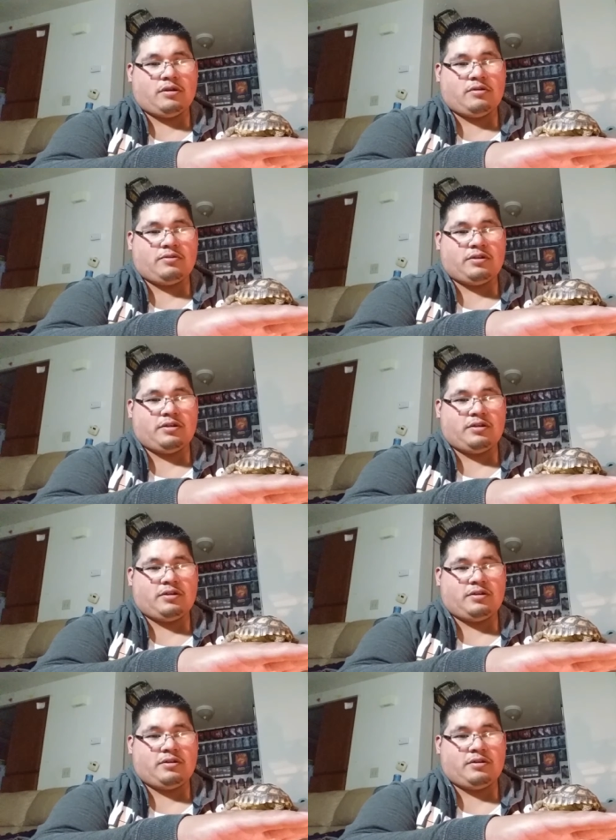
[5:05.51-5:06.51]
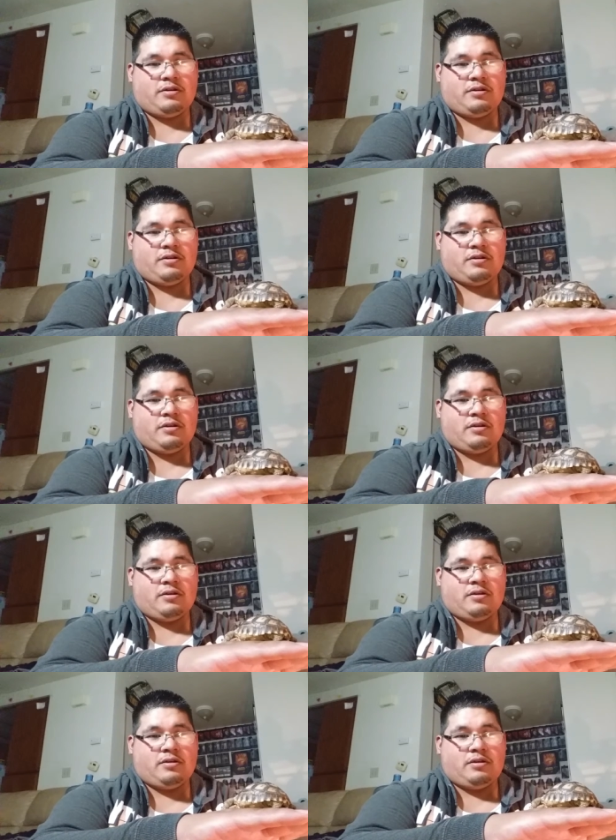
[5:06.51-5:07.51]
Oh, yeah, you see it.
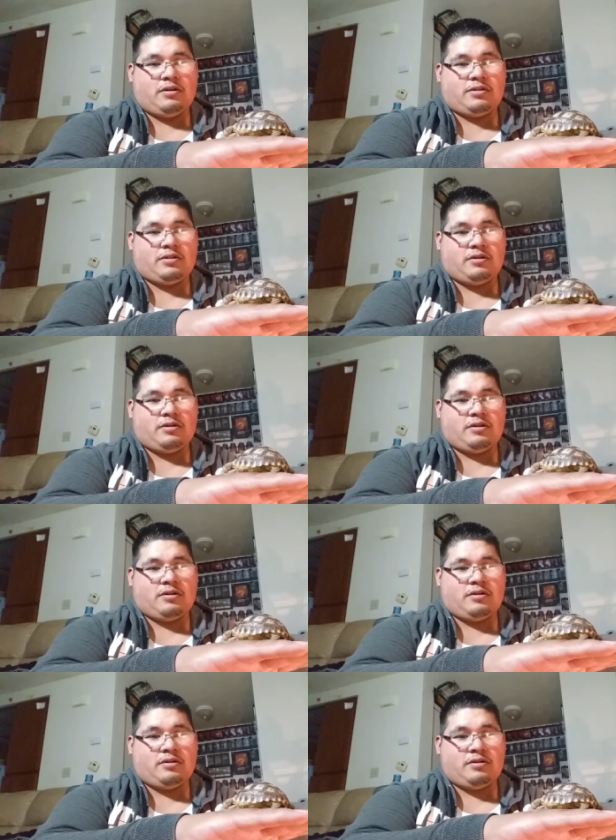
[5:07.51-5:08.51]
He saw it.